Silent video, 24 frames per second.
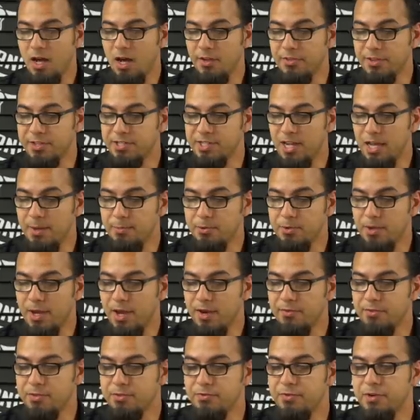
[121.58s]
On the top you
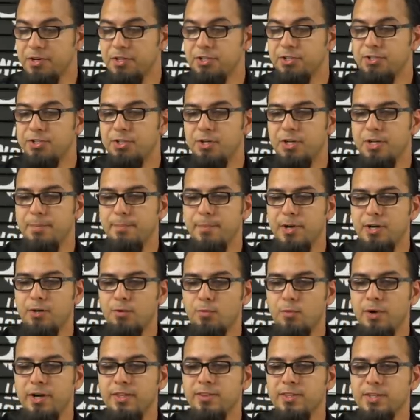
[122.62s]
have this very sturdy metal
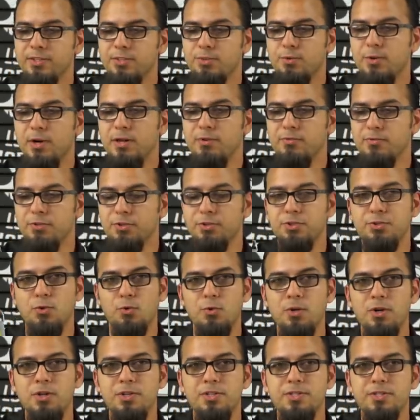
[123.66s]
ring that's great for
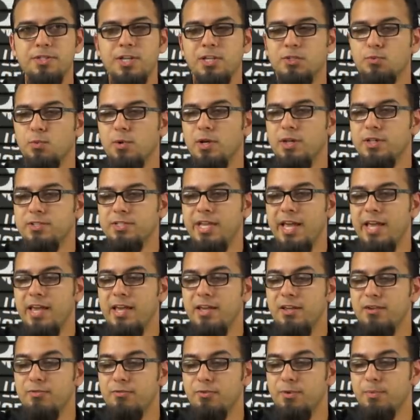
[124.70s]
storage, as well as
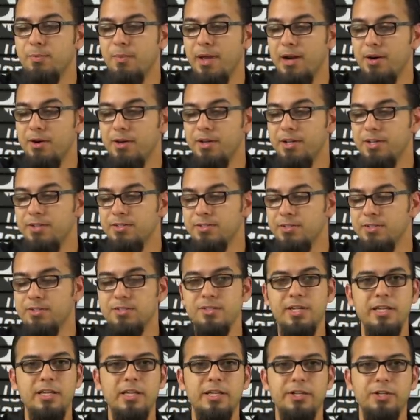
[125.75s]
hanging from areas in,
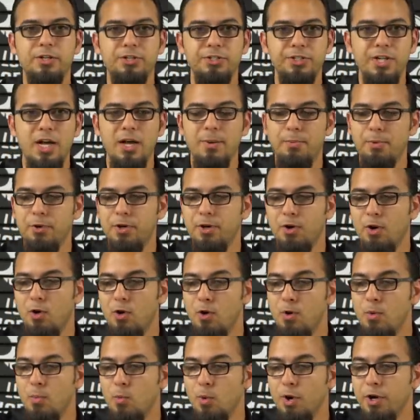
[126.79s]
say, like your shop or your
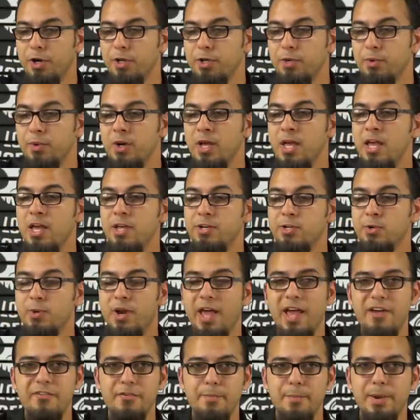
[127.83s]
home, where you don't
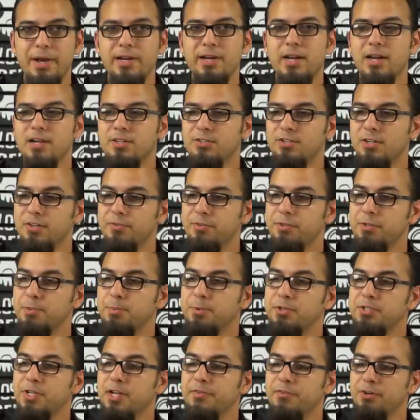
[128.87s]
have a magnetic surface
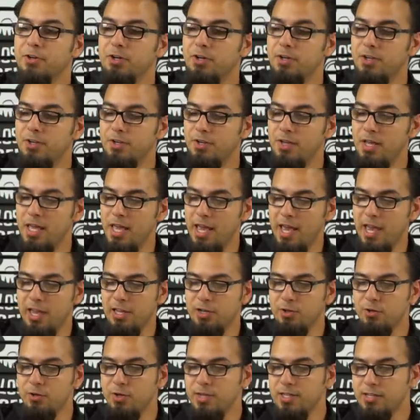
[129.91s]
but you have a hook
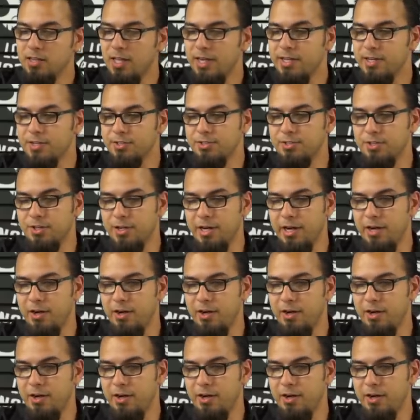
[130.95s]
and you need light in a certain